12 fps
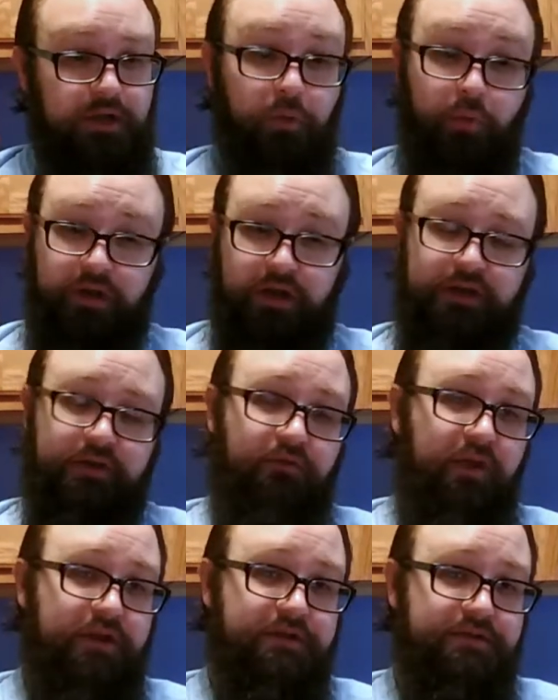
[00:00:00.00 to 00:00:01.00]
When you get to
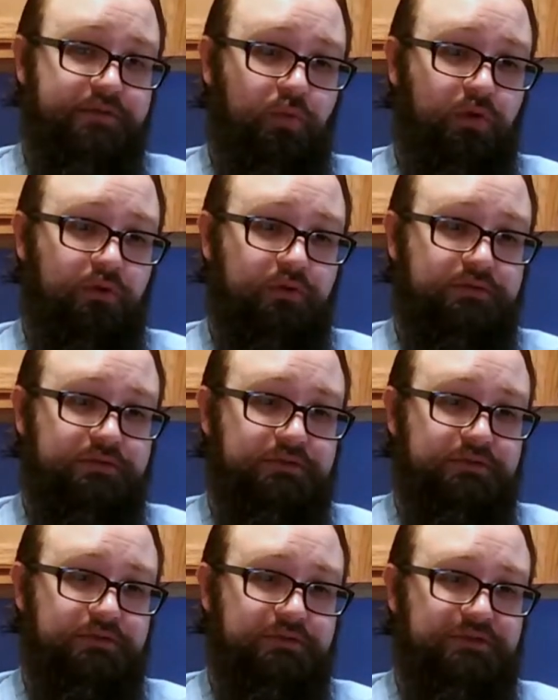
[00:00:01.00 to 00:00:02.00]
Venus's world,
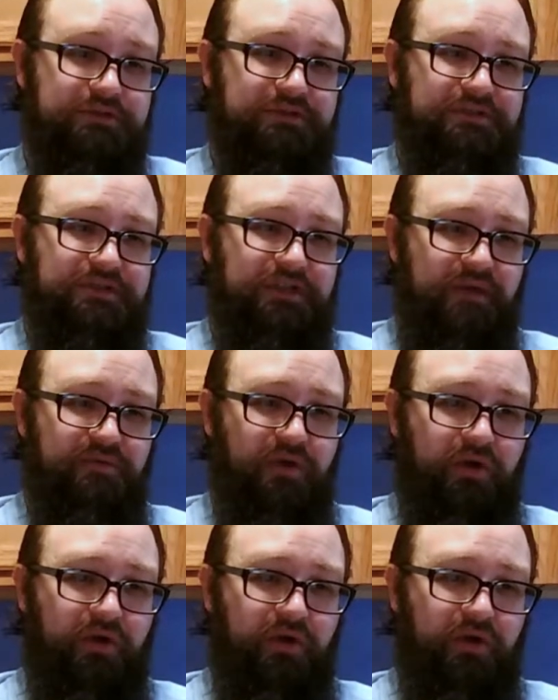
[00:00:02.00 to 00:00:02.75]
keep